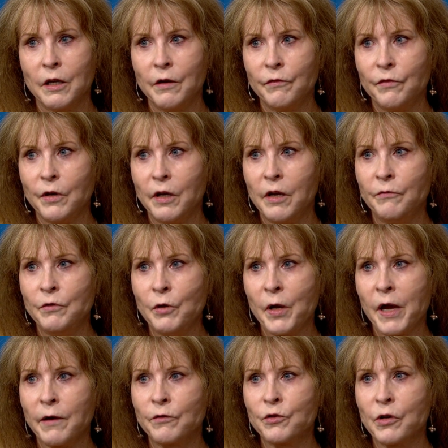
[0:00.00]
if, if you
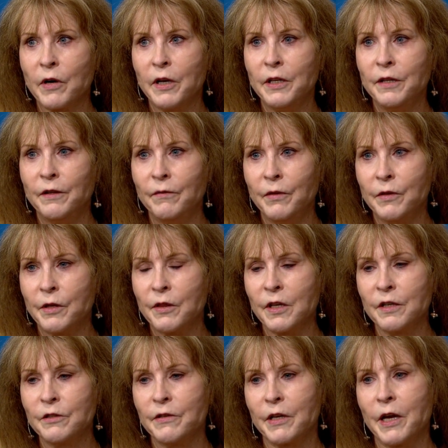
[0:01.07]
have tried the
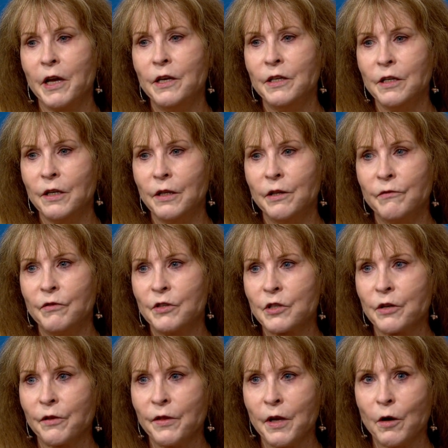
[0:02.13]
things that I did, the
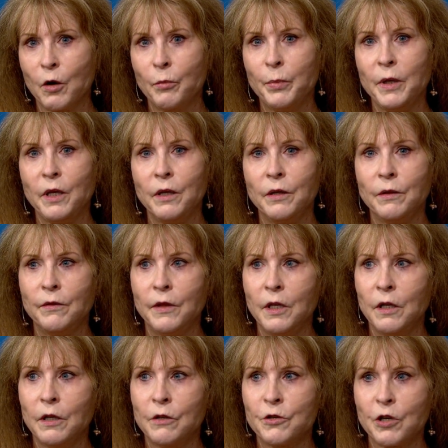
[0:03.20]
physical therapy,
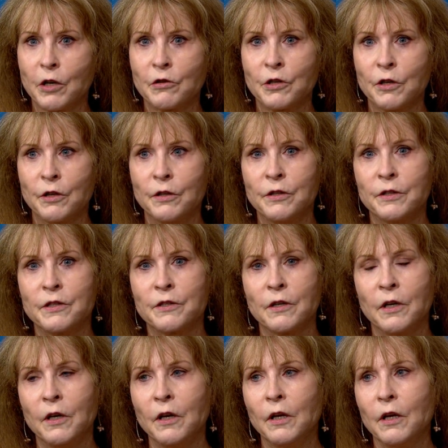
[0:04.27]
the injections,
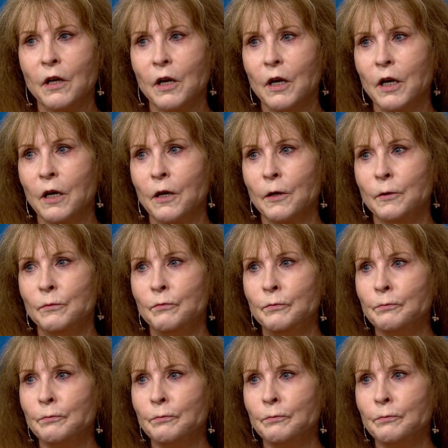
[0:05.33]
uh,